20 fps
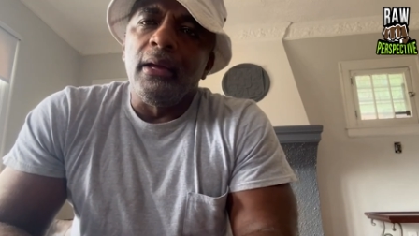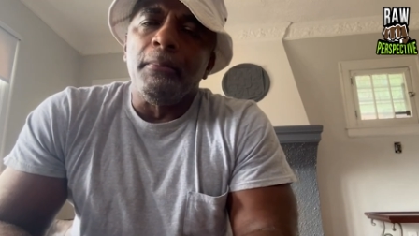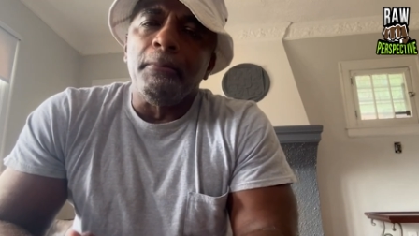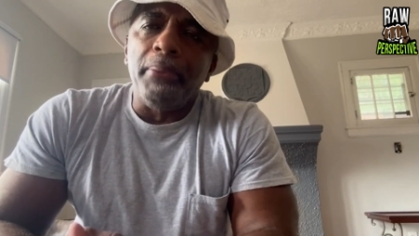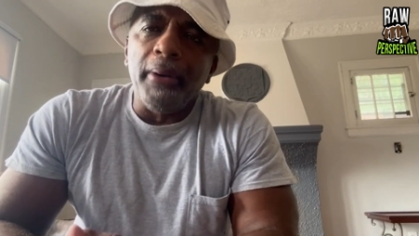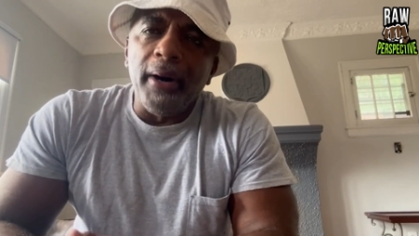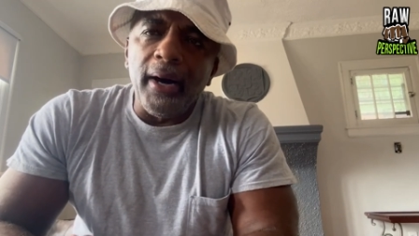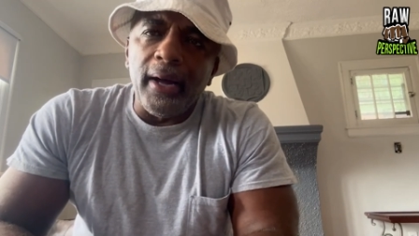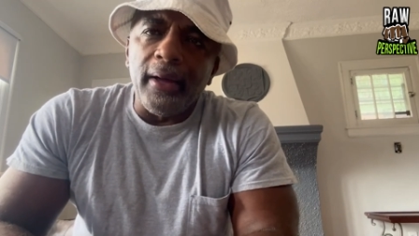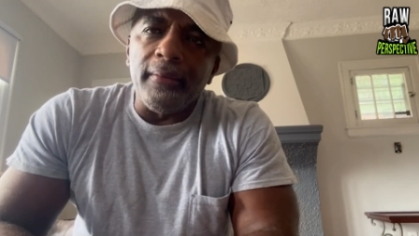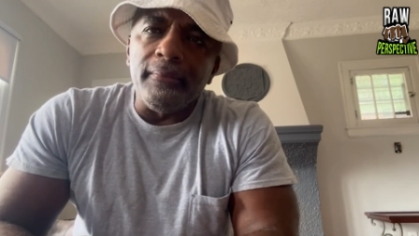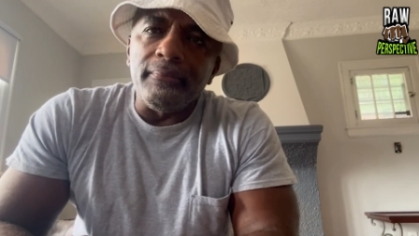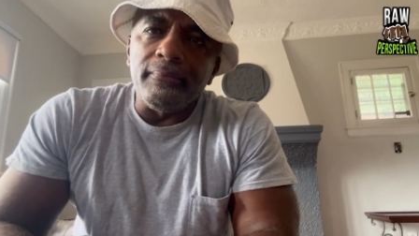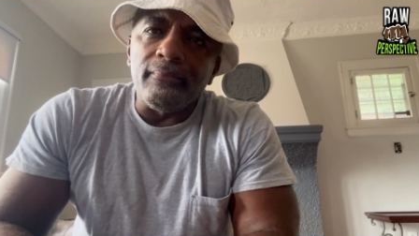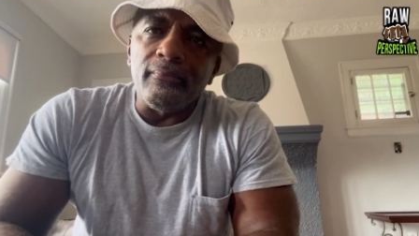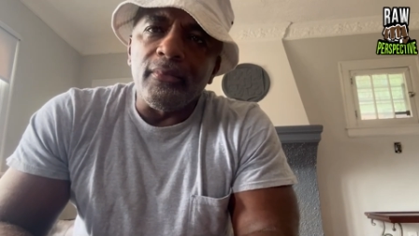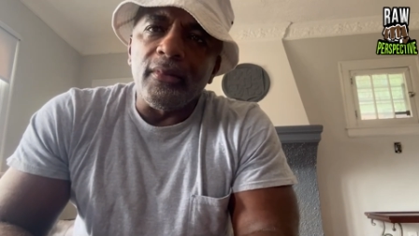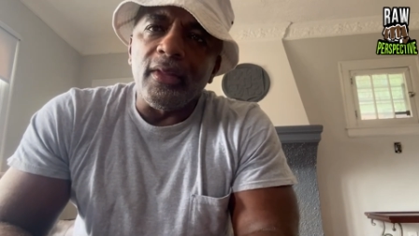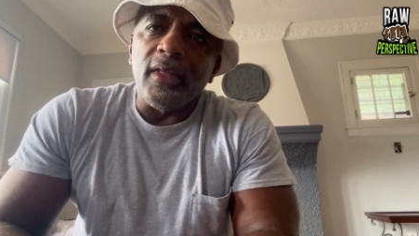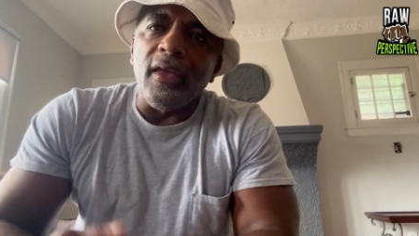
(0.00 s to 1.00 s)
But
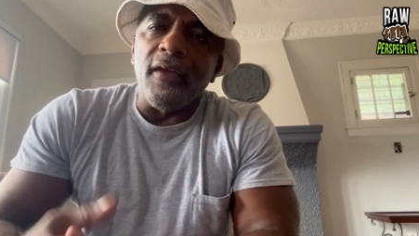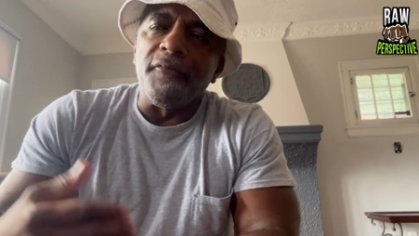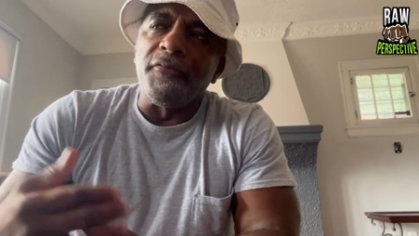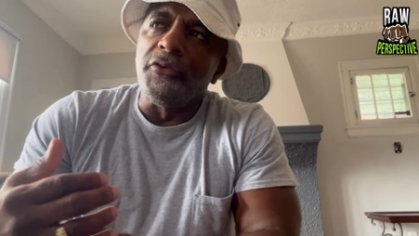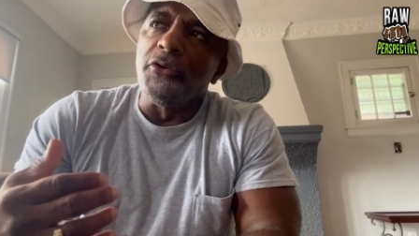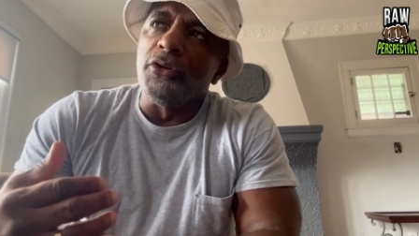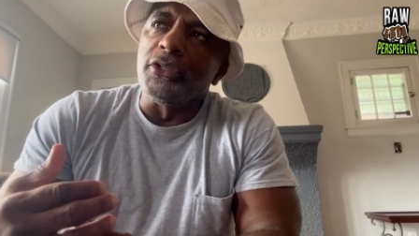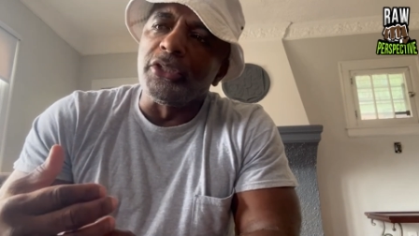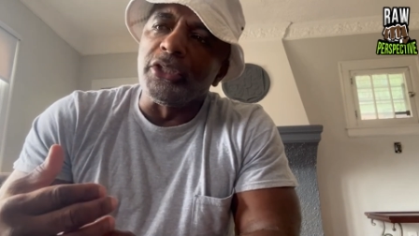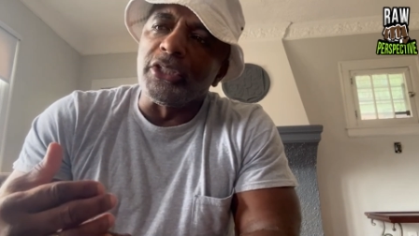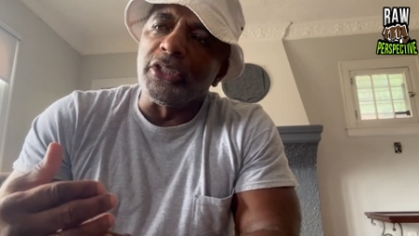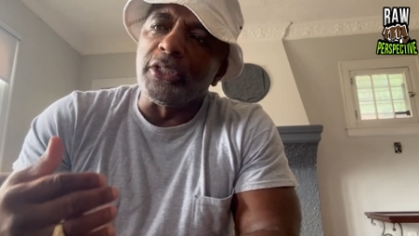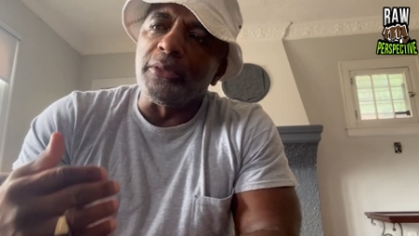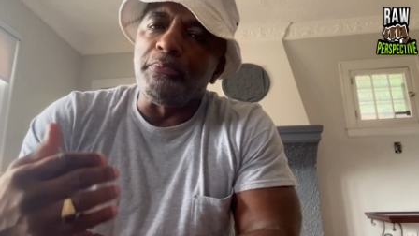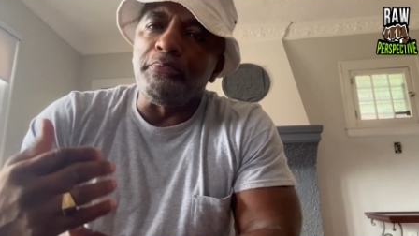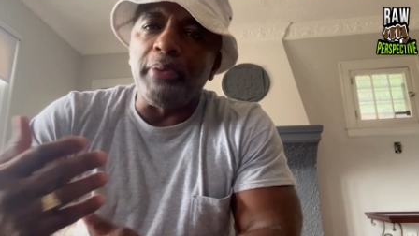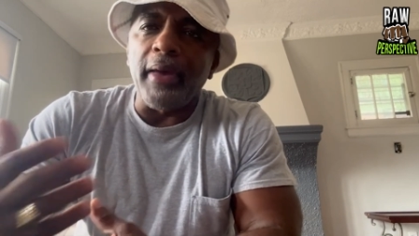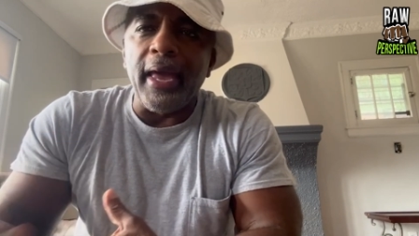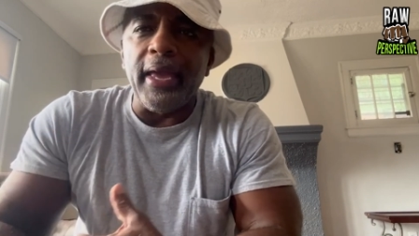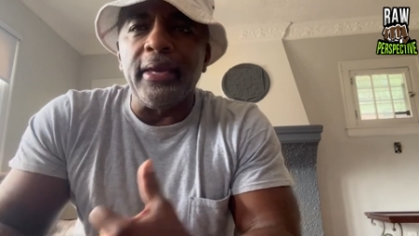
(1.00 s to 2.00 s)
if you're
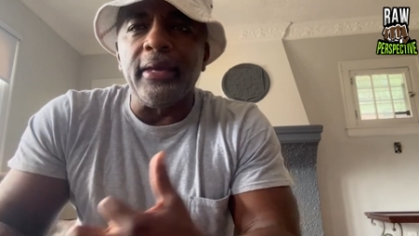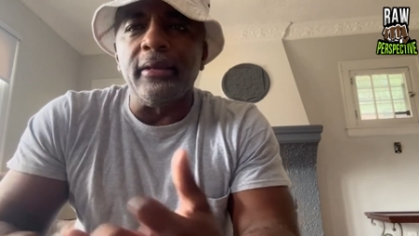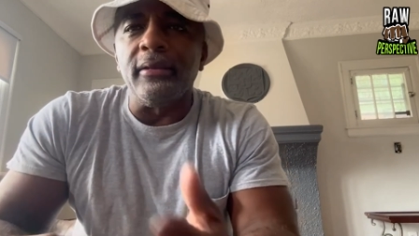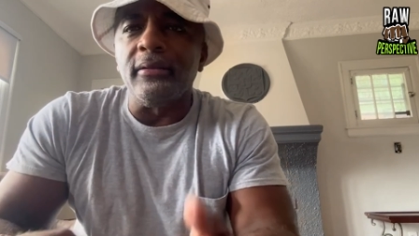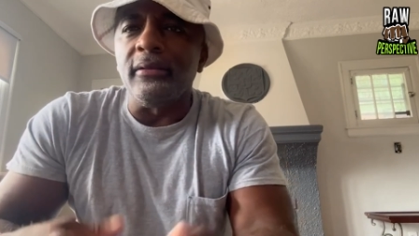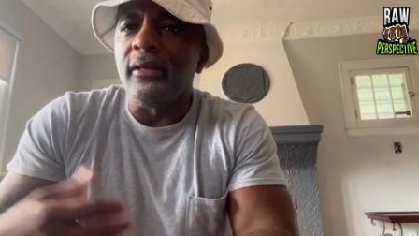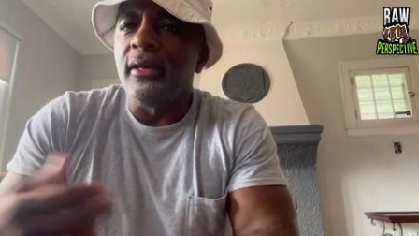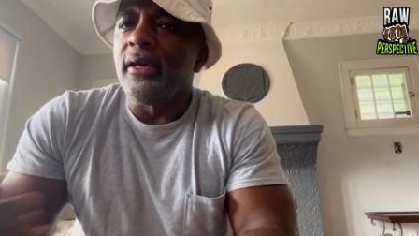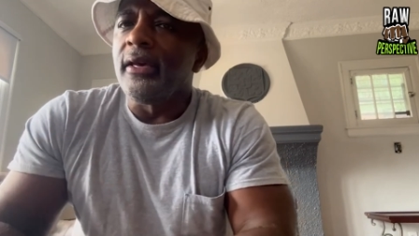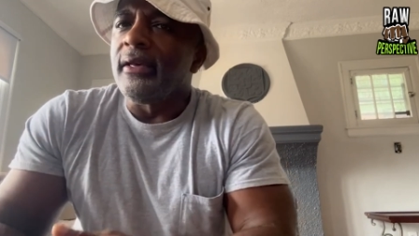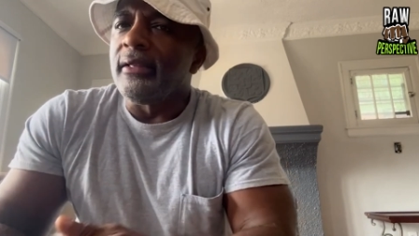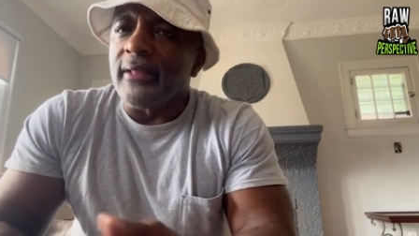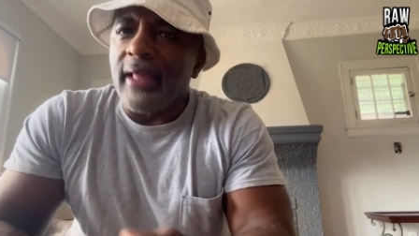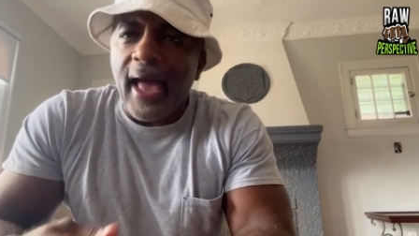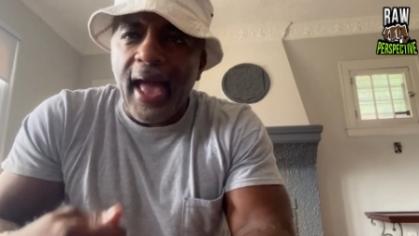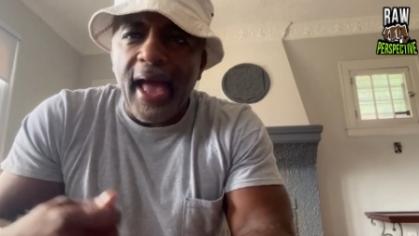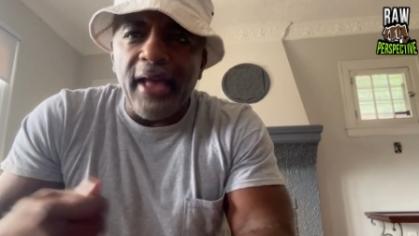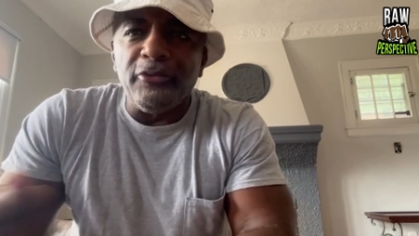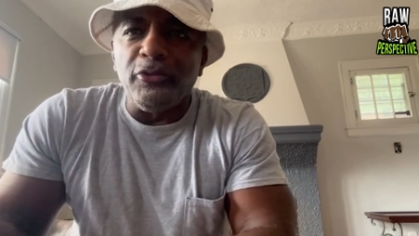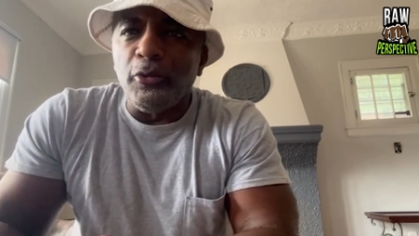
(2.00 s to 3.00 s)
just paying
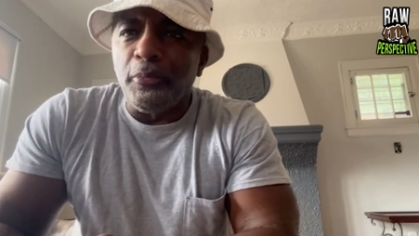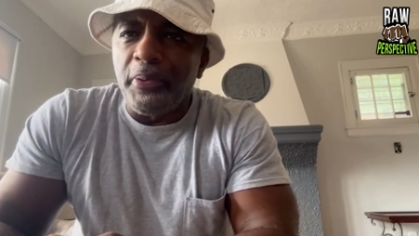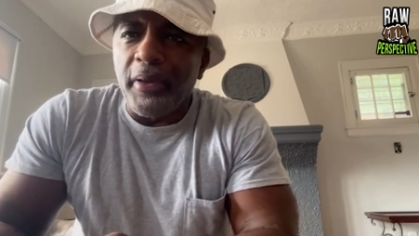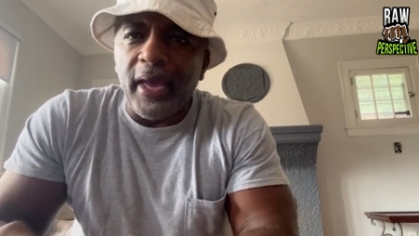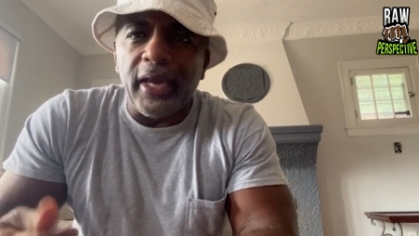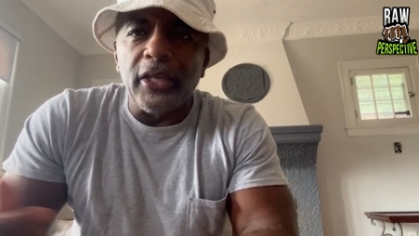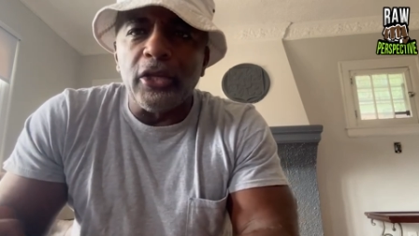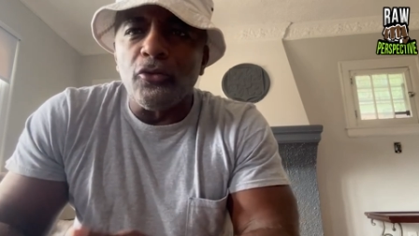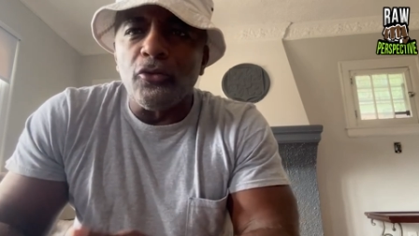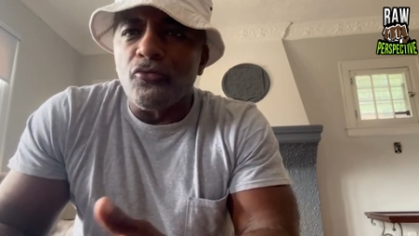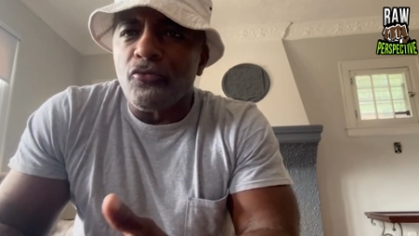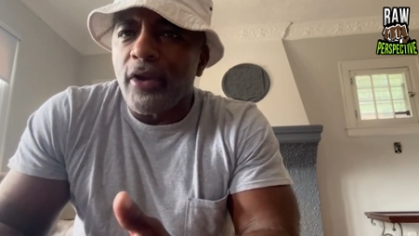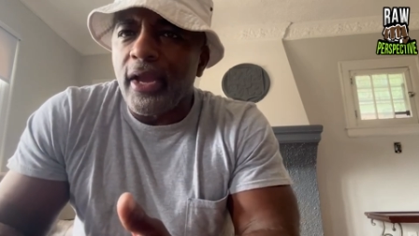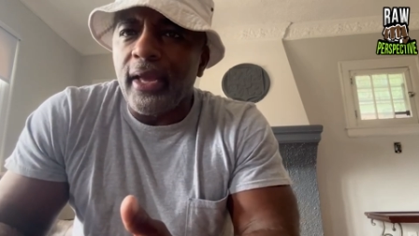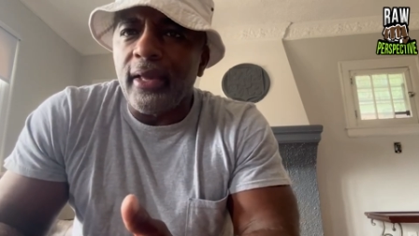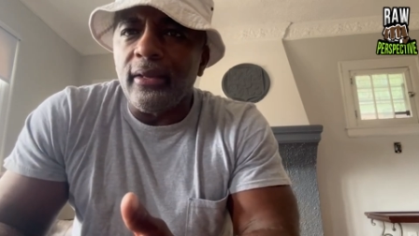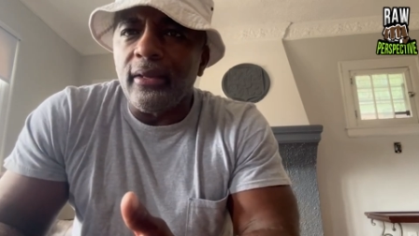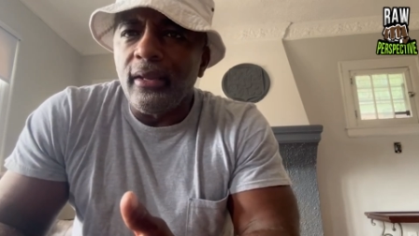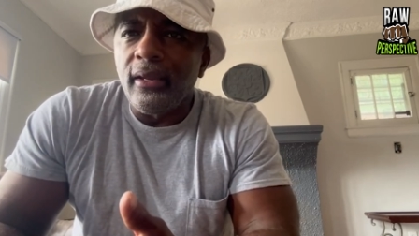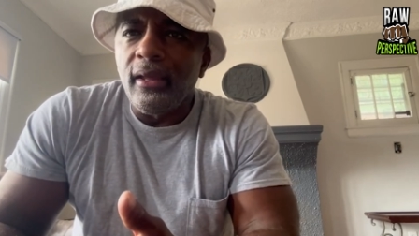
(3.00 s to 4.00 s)
as you're paying in
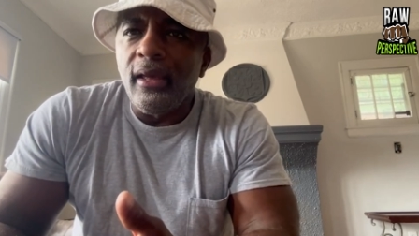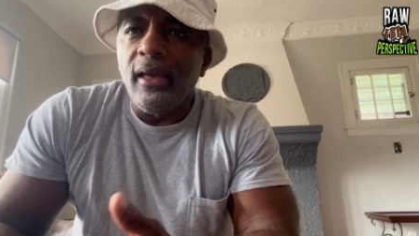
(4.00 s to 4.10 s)
rent